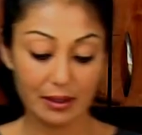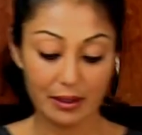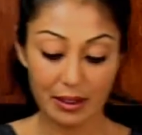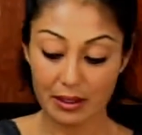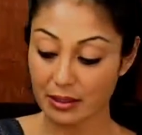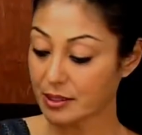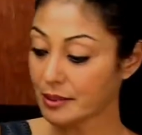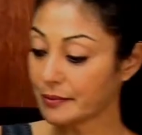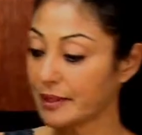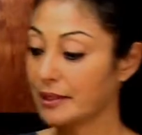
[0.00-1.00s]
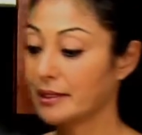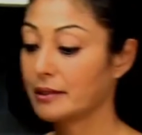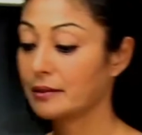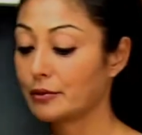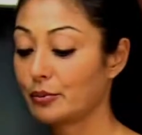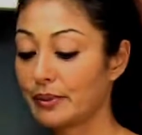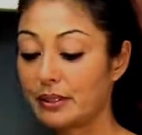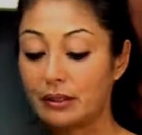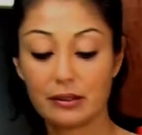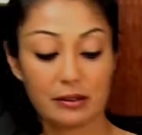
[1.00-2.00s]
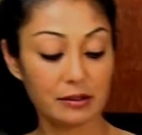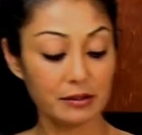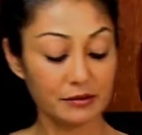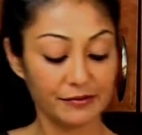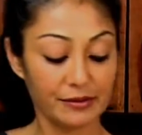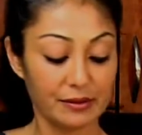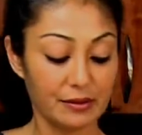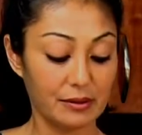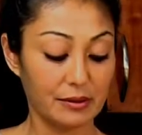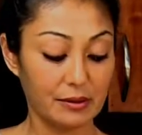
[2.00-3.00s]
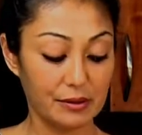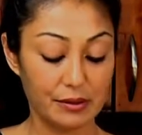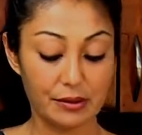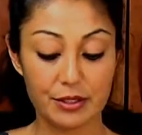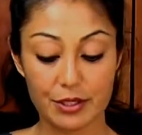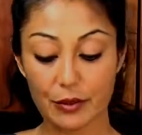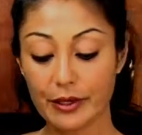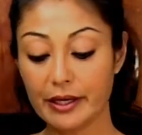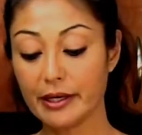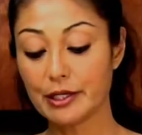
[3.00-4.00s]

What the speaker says: Next, we get a little bit of soy. I